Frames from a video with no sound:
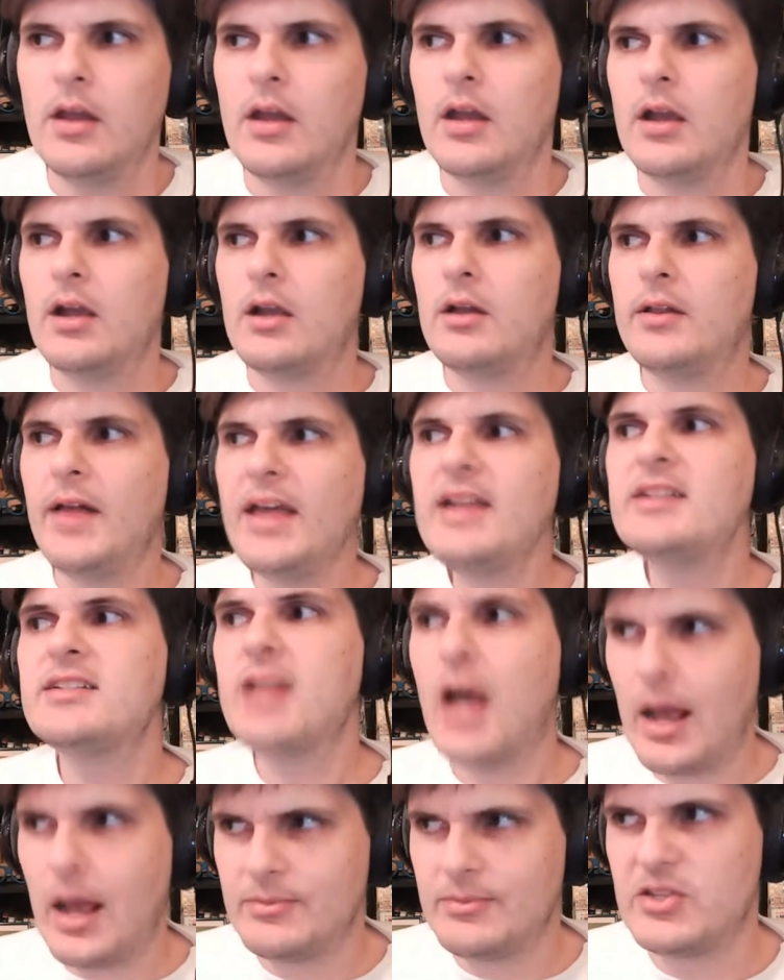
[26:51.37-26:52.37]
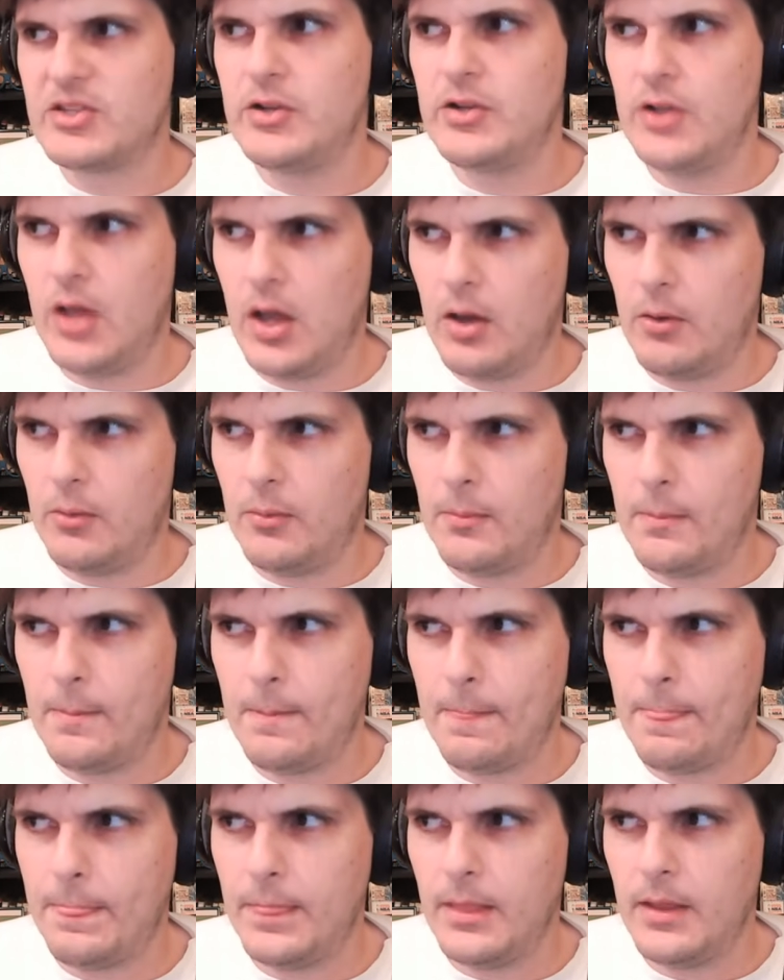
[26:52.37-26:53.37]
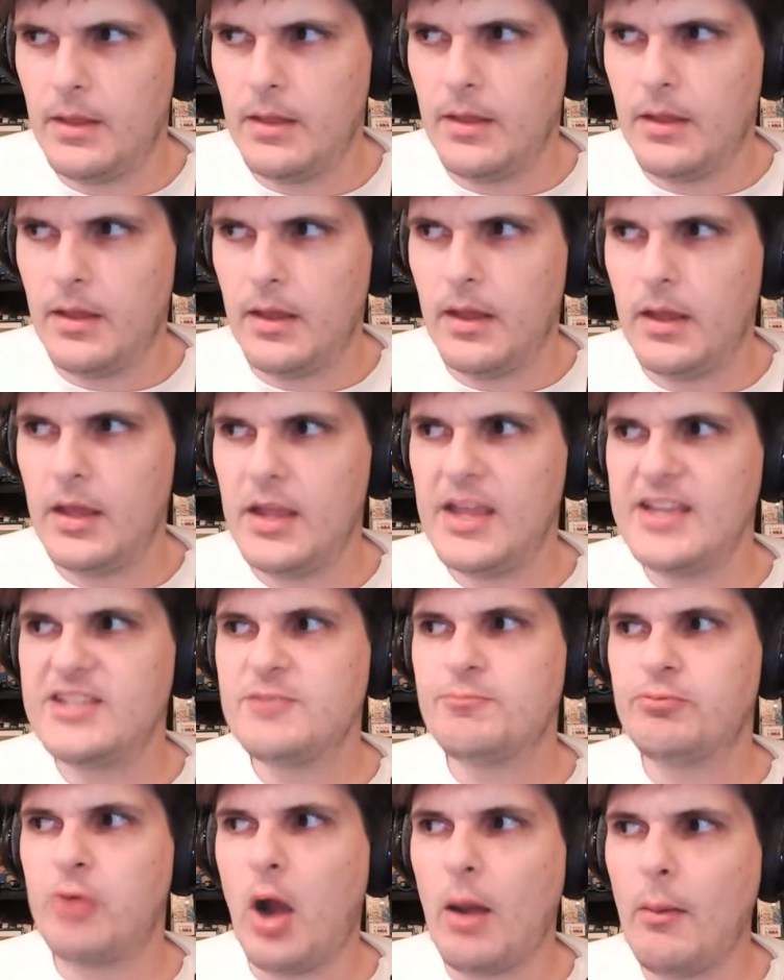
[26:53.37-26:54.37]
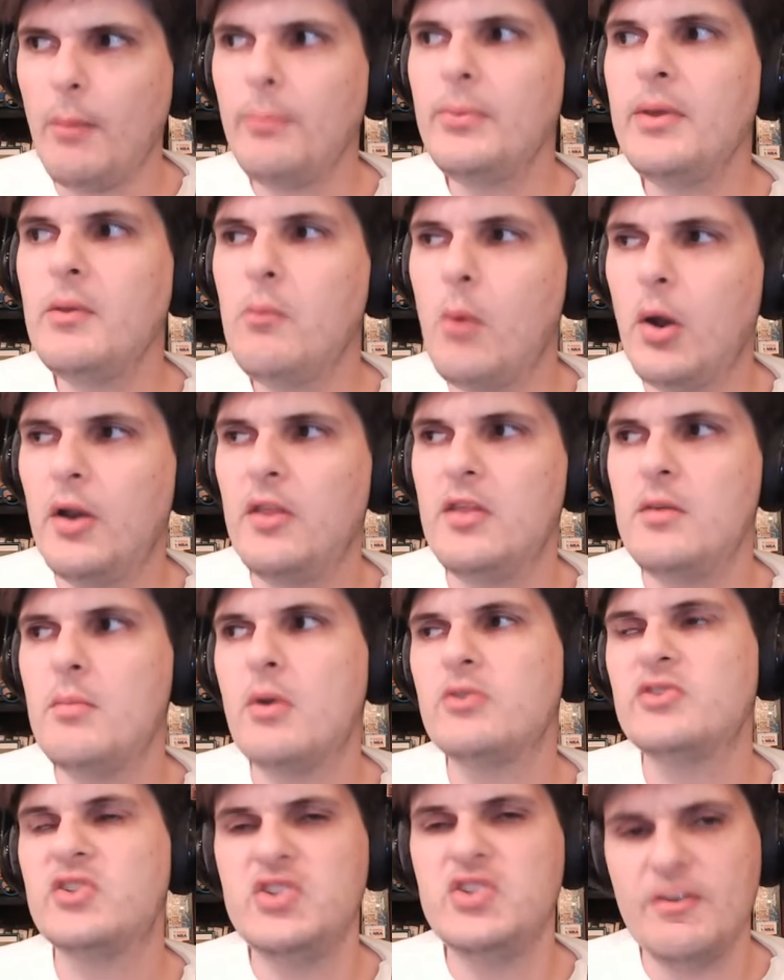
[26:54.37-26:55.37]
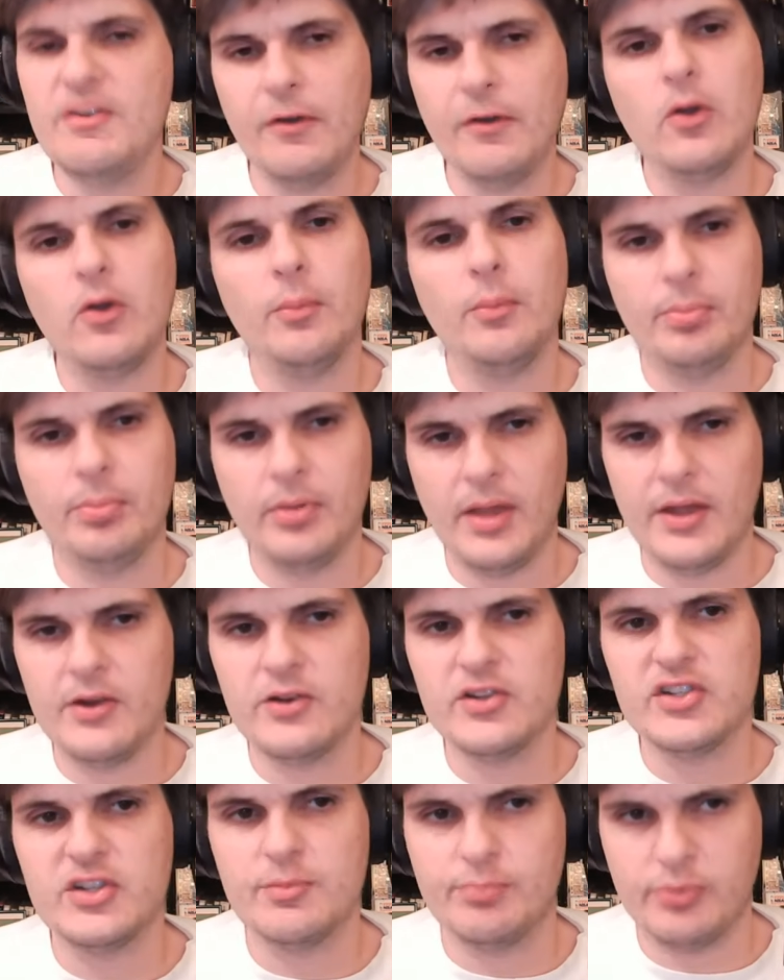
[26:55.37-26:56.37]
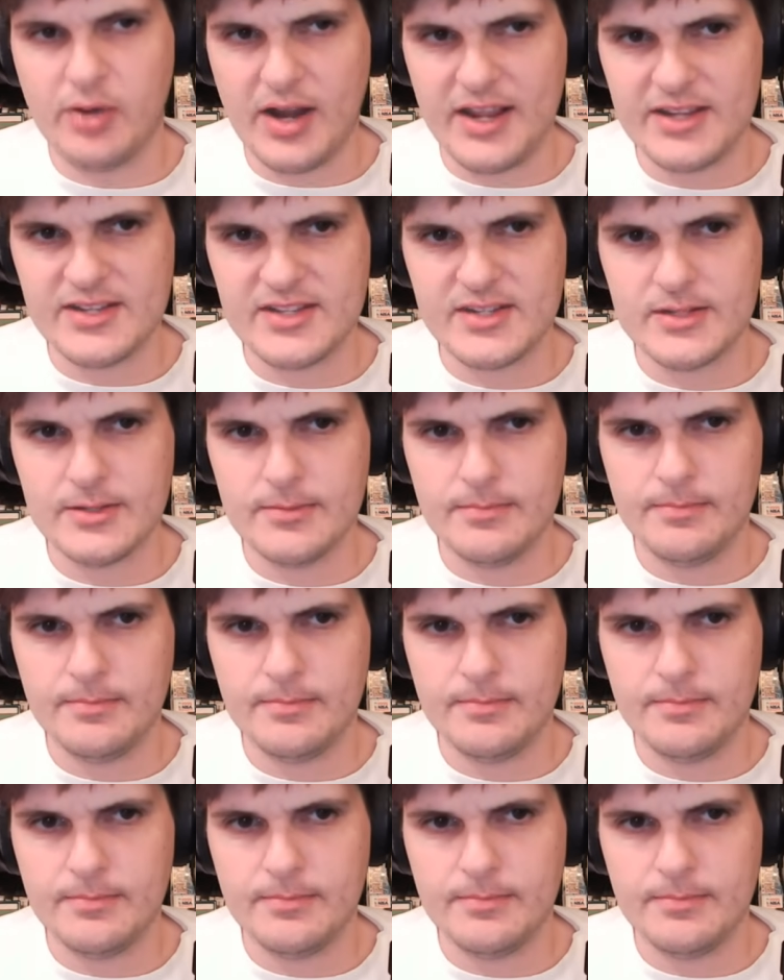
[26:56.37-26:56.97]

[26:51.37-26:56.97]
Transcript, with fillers: Klay Thompson, though, is probably one of the most difficult players to price.